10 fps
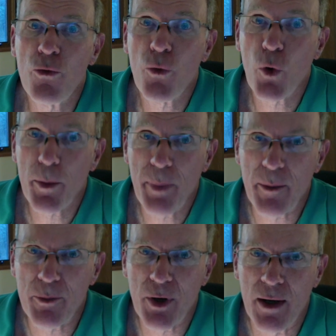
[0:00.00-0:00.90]
four
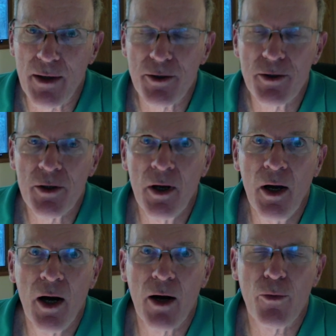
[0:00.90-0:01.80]
peptides,
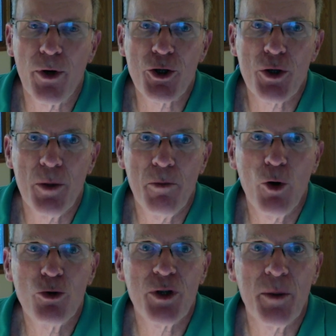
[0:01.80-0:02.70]
of which the
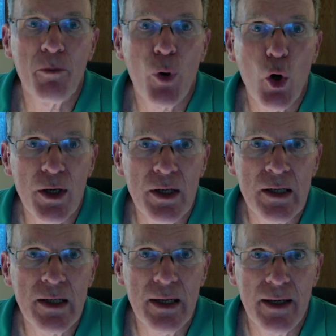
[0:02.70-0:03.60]
most important
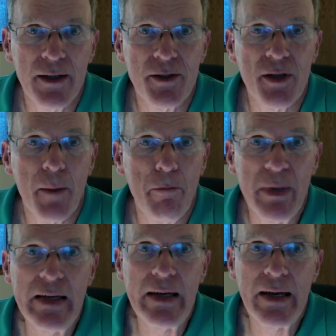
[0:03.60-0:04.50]
is
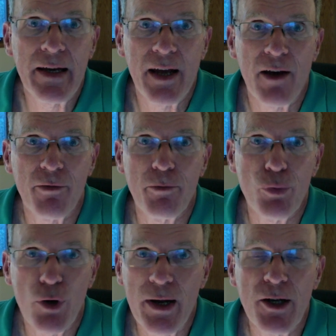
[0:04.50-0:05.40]
BDNF,
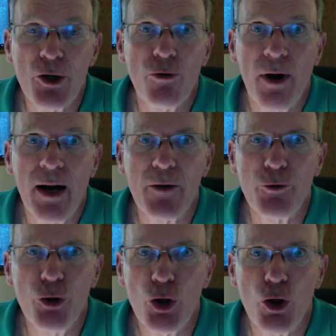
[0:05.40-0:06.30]
brain-derived
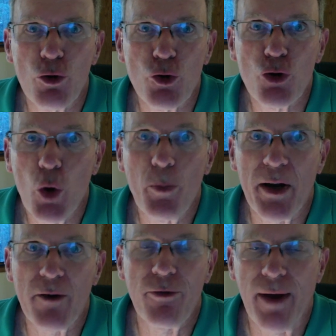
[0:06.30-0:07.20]
neurotrophic
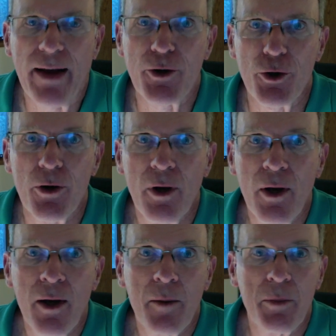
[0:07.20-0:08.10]
factor.
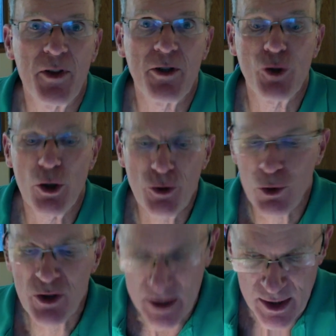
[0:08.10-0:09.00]
But there's also
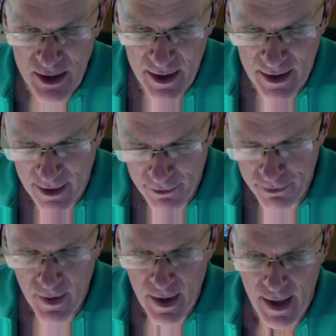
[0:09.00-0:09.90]
CTNF
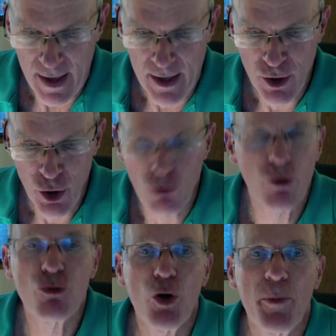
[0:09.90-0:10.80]
and
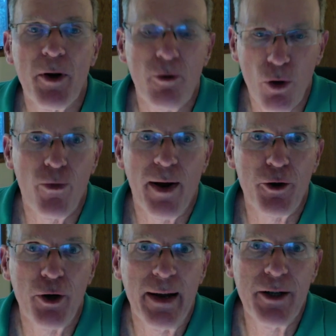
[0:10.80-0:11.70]
neurotrophic growth
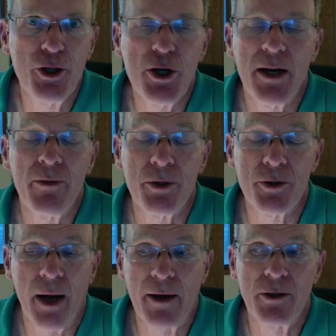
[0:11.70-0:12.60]
factor, NGF, which
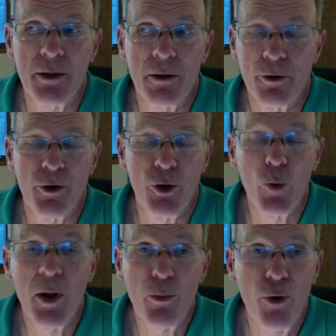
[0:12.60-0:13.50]
actually earned a
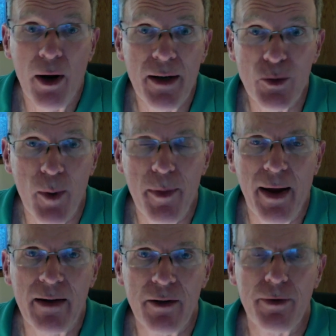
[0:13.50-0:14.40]
Nobel Prize way back
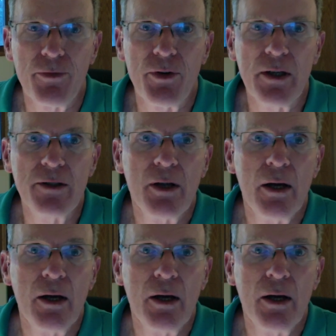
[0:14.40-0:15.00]
in the 50s.